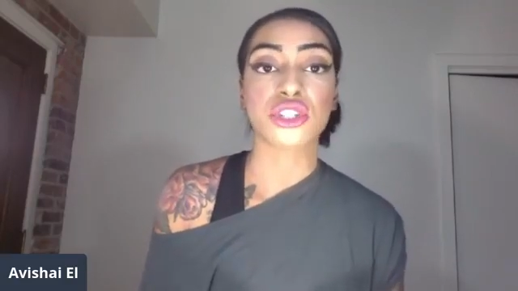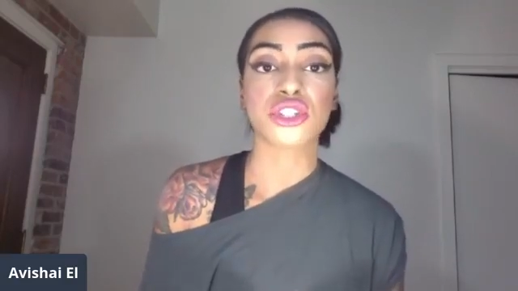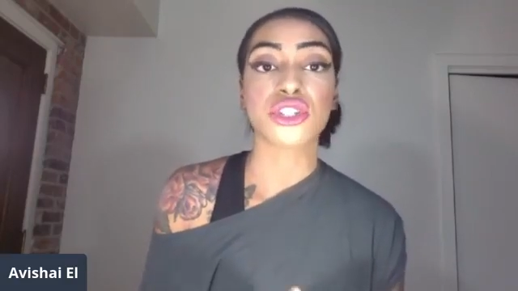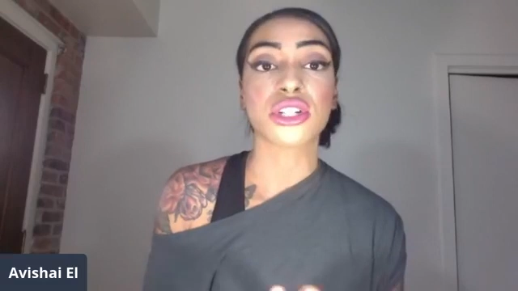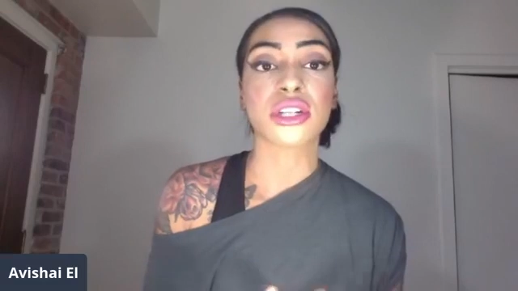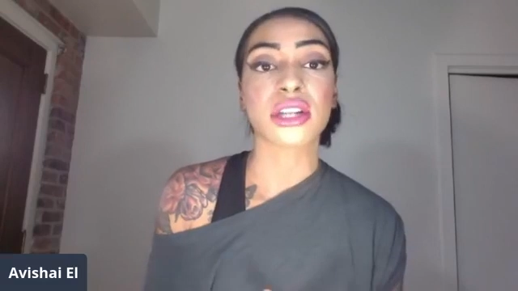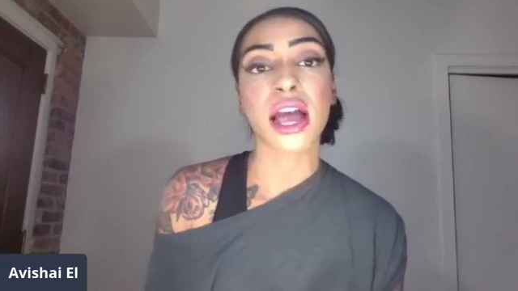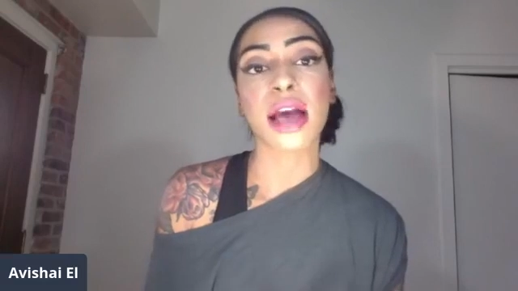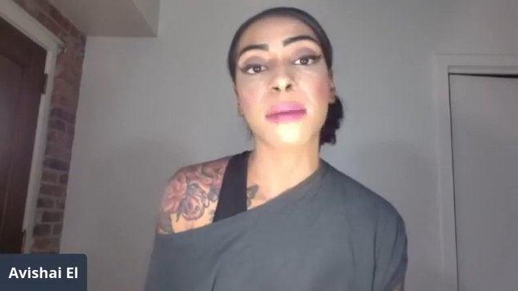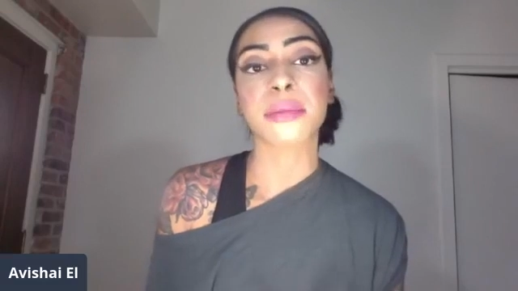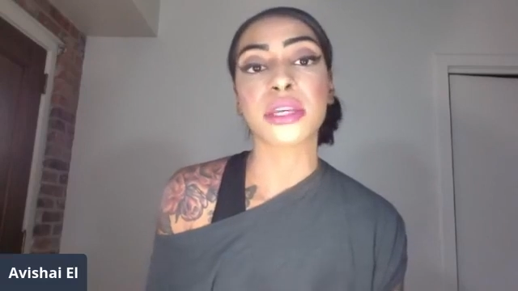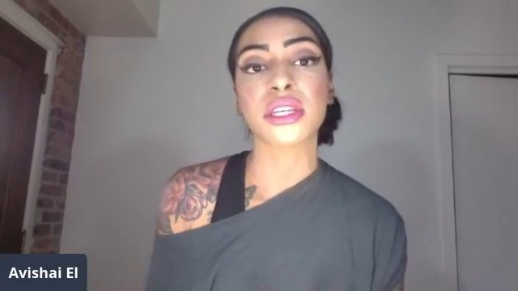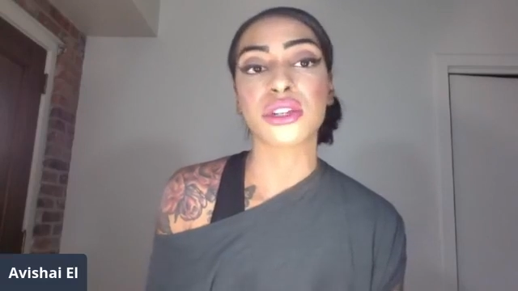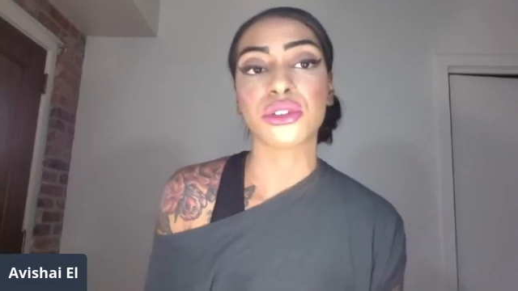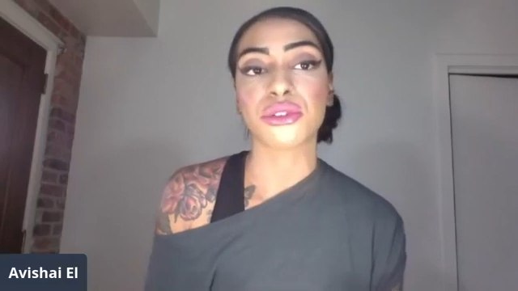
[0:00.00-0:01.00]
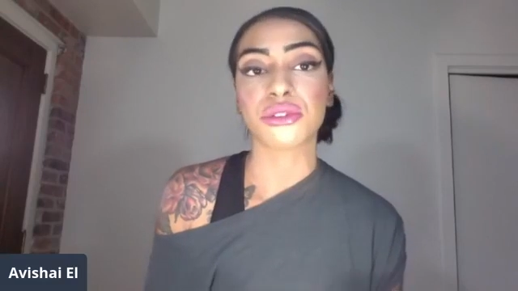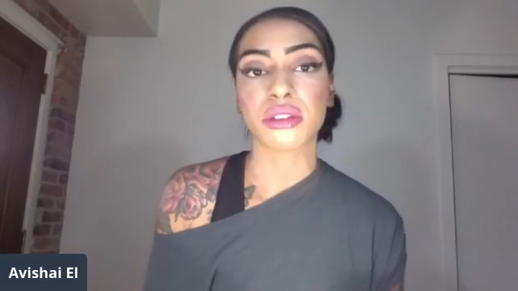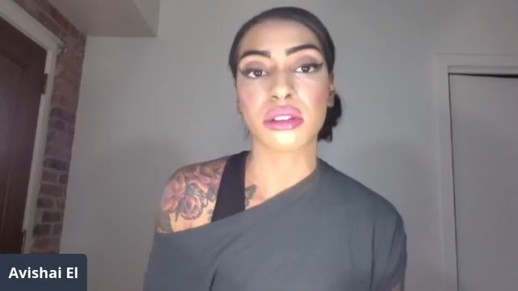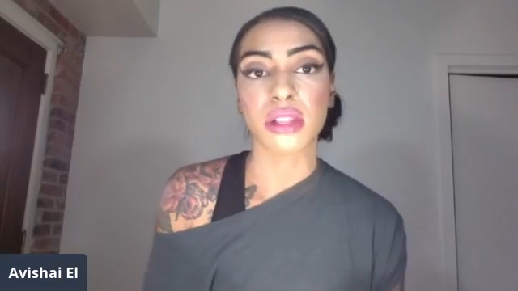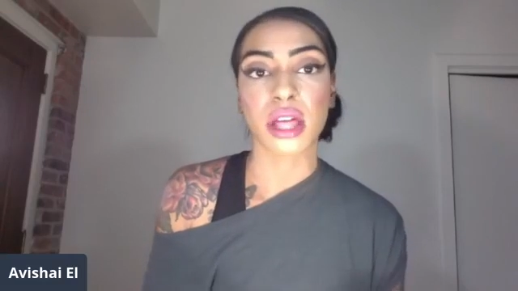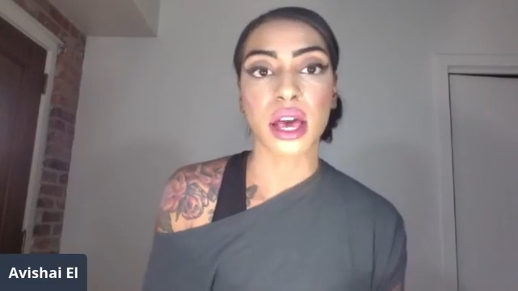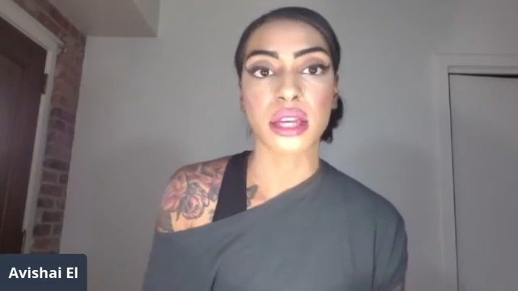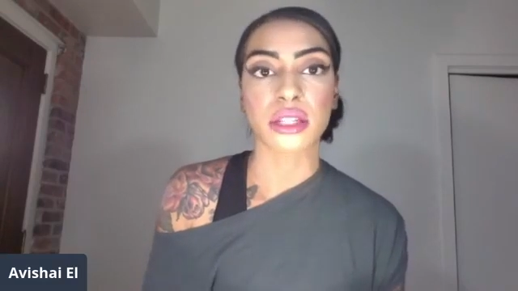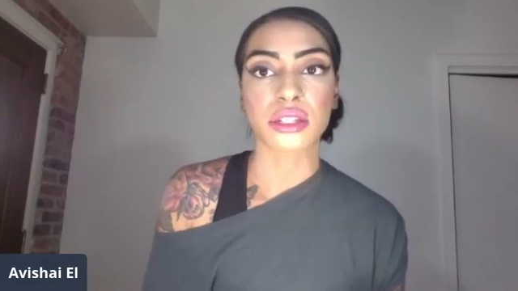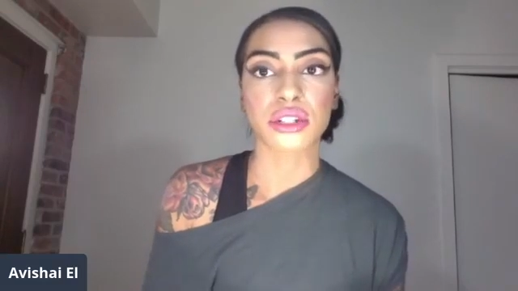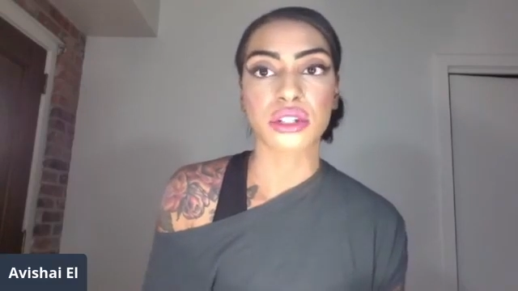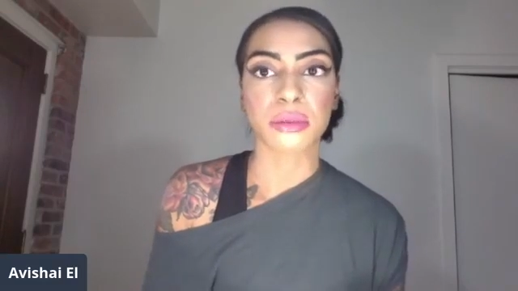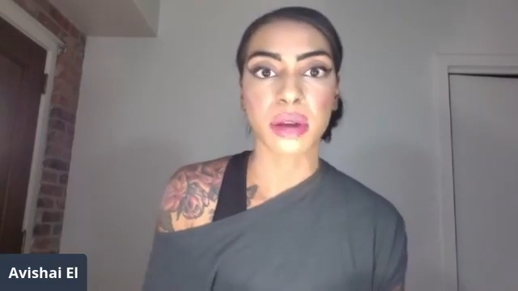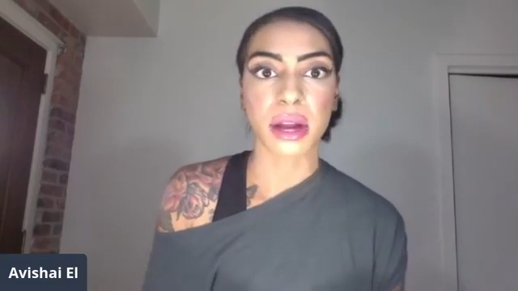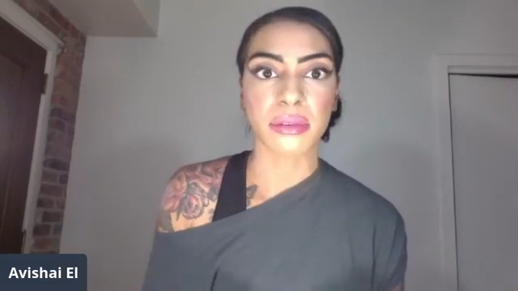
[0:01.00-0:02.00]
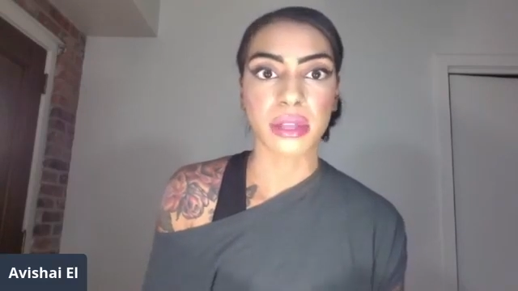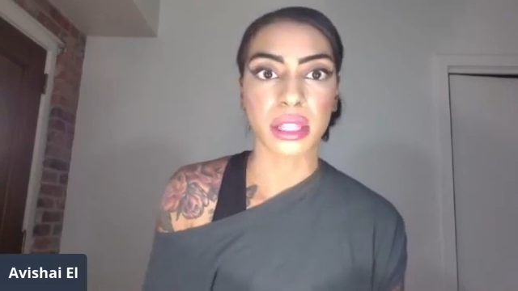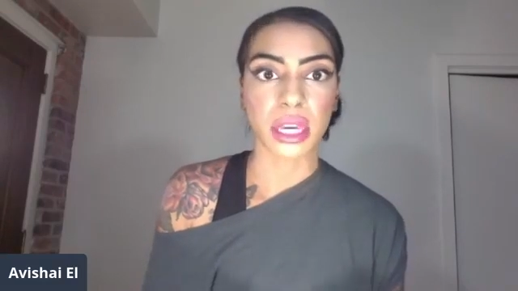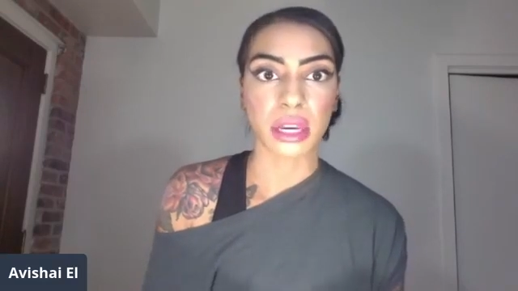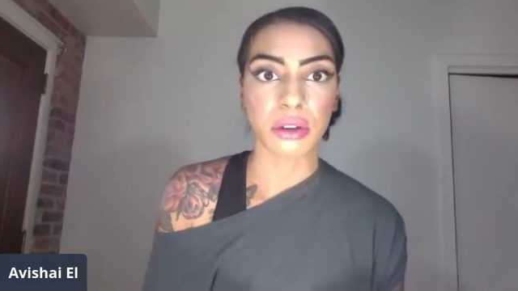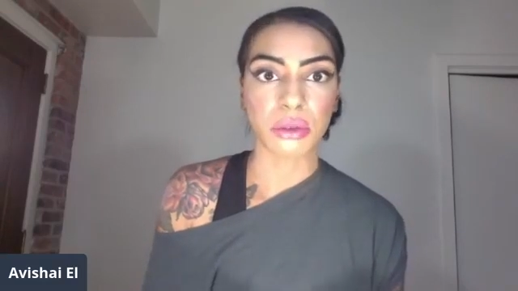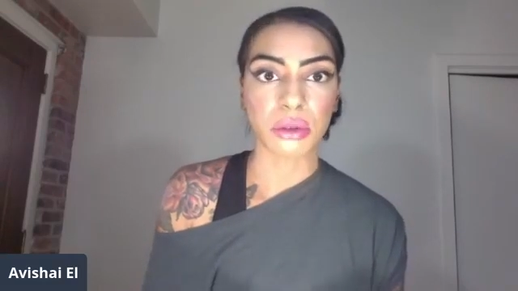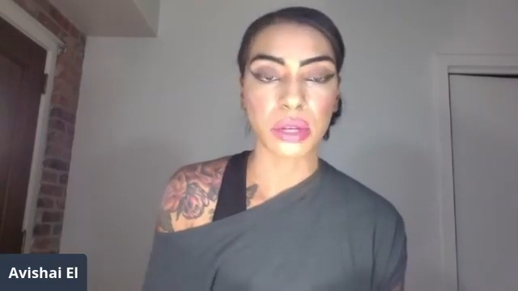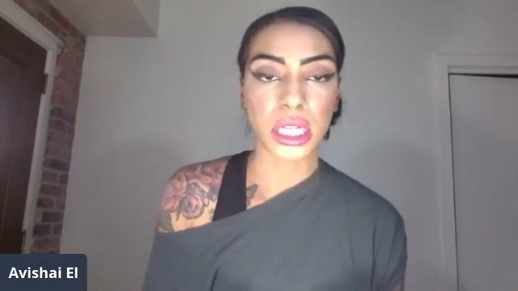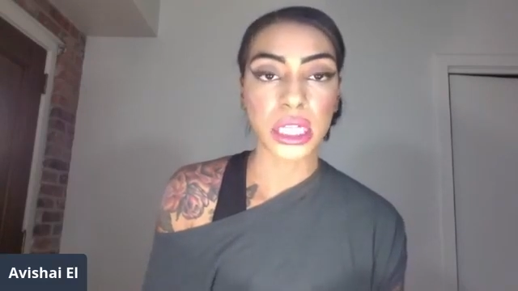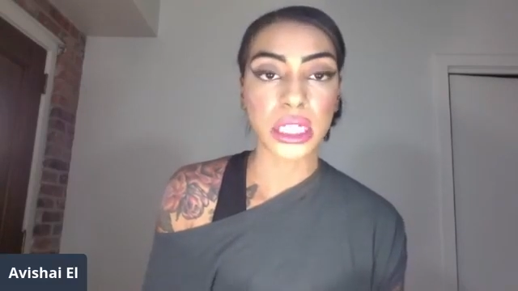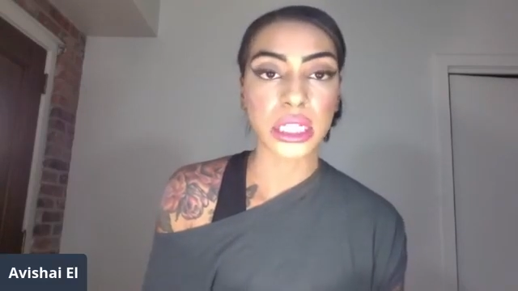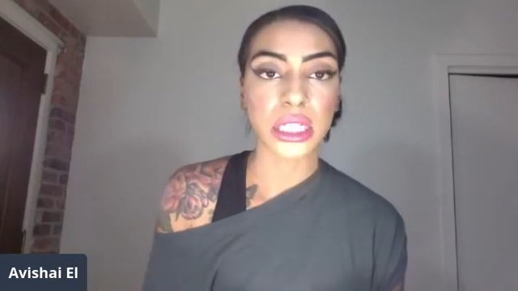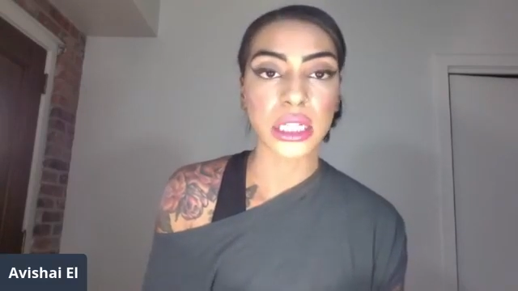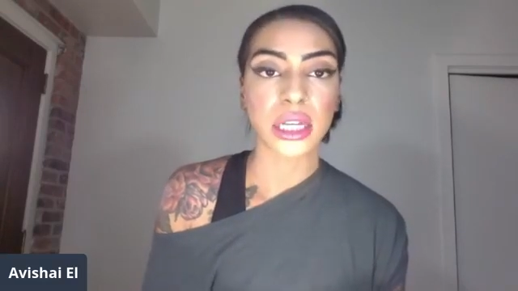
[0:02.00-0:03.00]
should not be utilized. You're probably like, what?